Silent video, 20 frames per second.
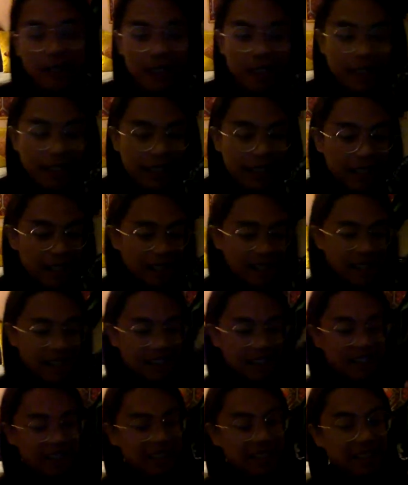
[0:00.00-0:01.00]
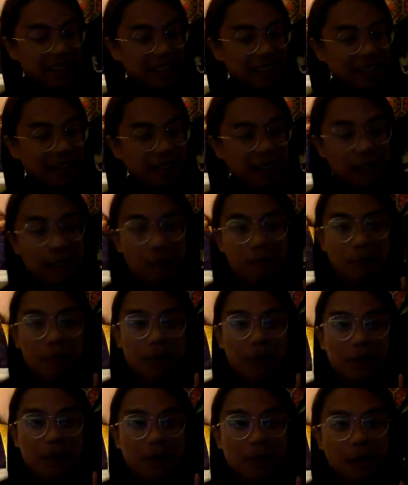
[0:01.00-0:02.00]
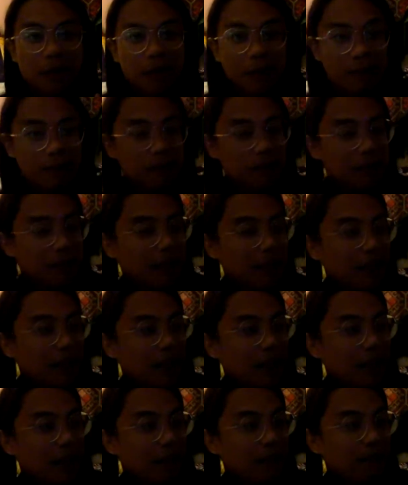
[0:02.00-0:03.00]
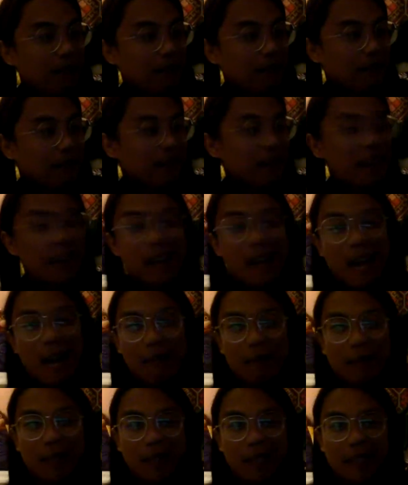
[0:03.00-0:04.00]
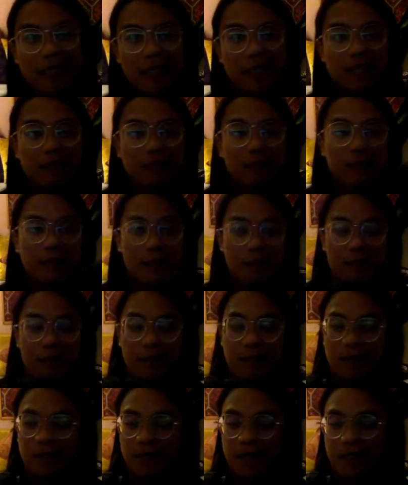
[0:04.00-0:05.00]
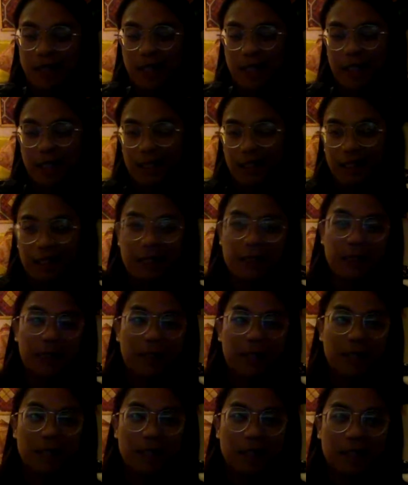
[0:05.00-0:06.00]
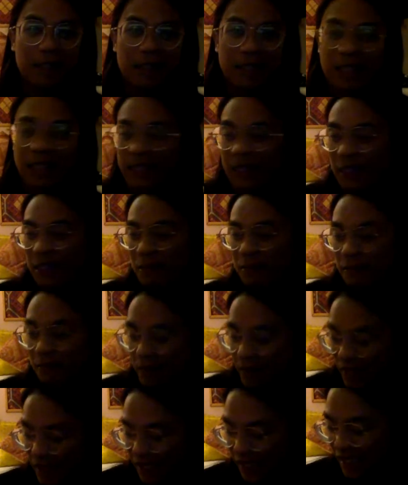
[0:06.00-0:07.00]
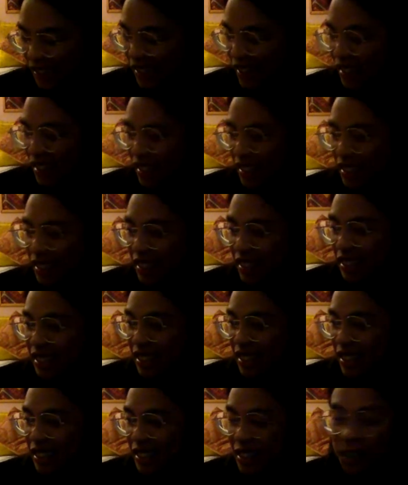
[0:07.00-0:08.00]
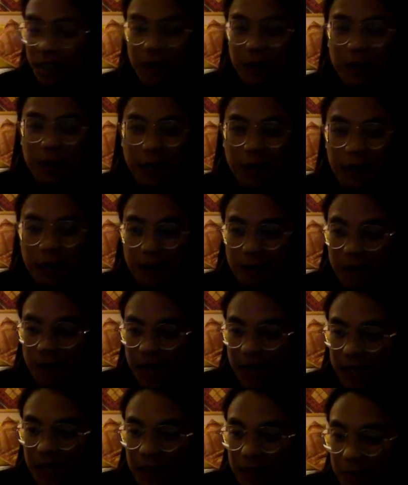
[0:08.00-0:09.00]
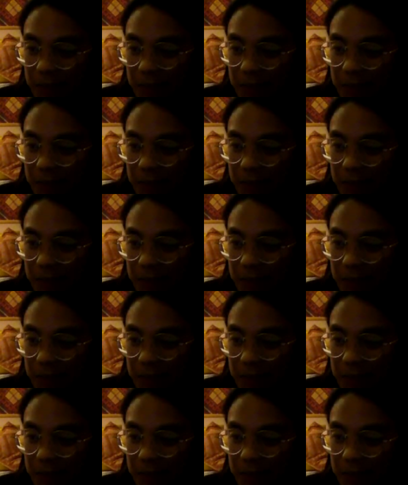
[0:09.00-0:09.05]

and it's supposed to help me find happiness wherever I go. So I carry him. It's hard to carry, but I keep